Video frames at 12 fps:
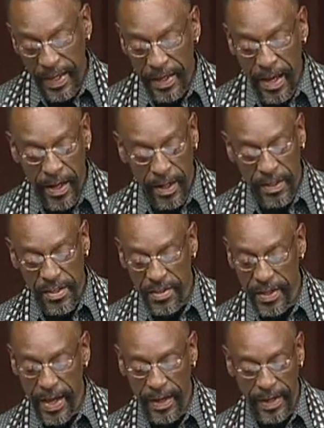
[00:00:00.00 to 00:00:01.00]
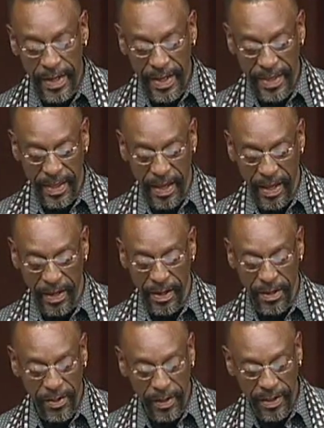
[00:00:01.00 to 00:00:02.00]
cannot understand anything
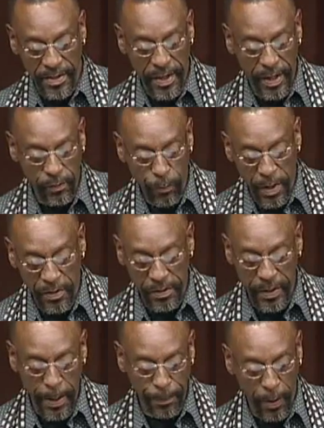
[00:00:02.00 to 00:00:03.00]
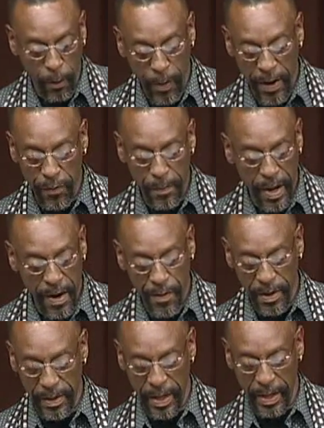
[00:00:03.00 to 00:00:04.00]
until it takes one step away from
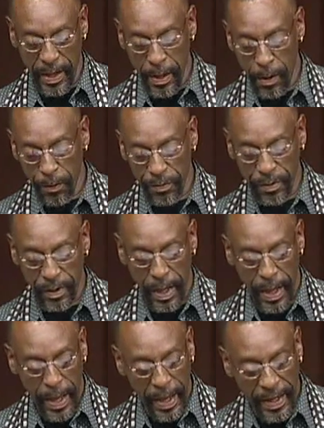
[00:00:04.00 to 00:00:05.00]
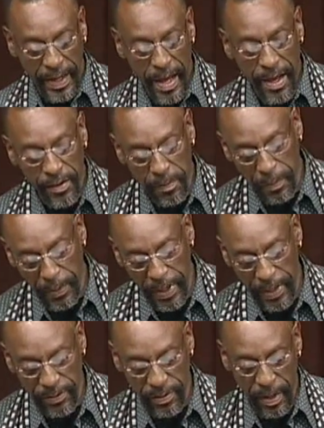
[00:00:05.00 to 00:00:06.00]
everything else and
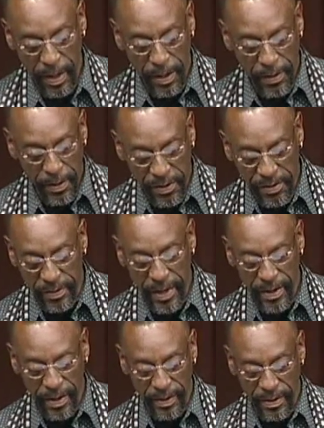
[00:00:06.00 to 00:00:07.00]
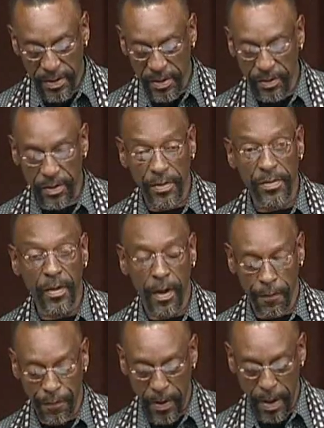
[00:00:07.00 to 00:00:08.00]
contemplates the aesthetic distance
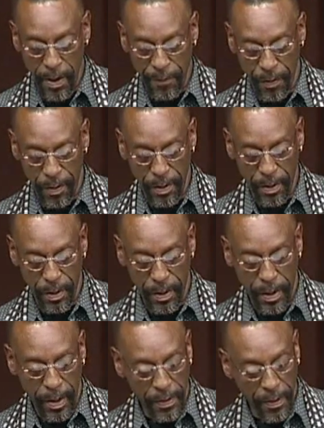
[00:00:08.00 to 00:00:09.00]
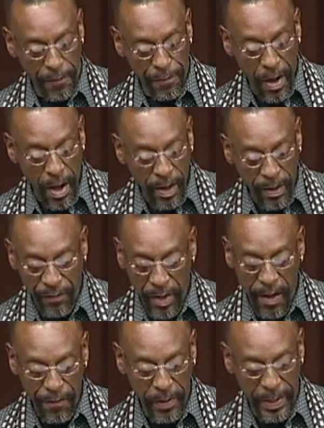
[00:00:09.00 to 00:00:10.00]
of forever. The fog of
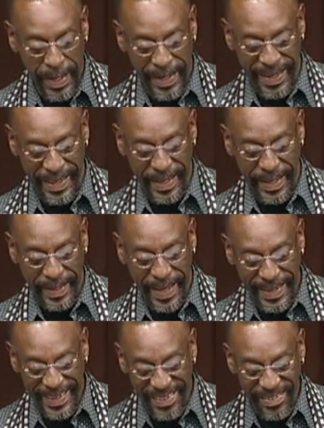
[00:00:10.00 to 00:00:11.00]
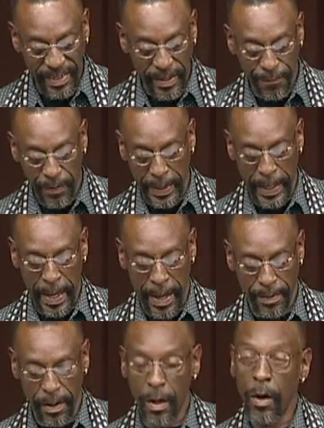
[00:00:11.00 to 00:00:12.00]
not forgetting can easily
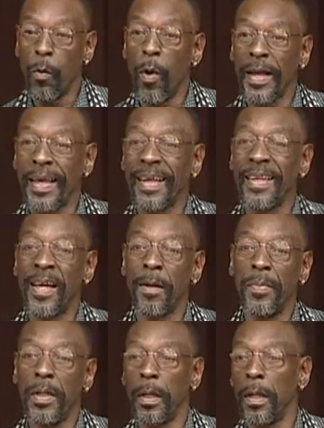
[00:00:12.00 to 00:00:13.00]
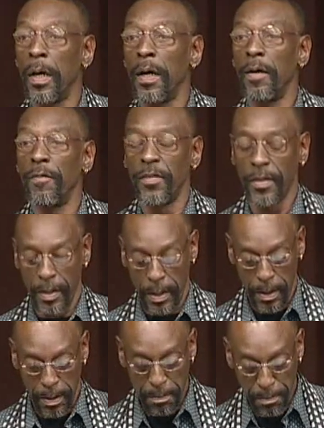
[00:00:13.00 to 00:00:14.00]
forget what cannot be loved,
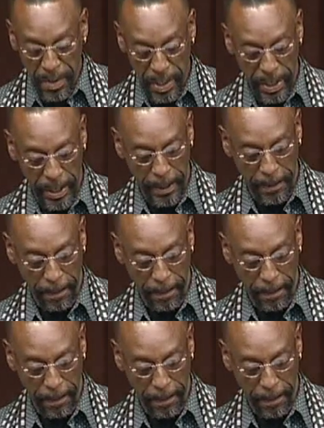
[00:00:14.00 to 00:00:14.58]
me.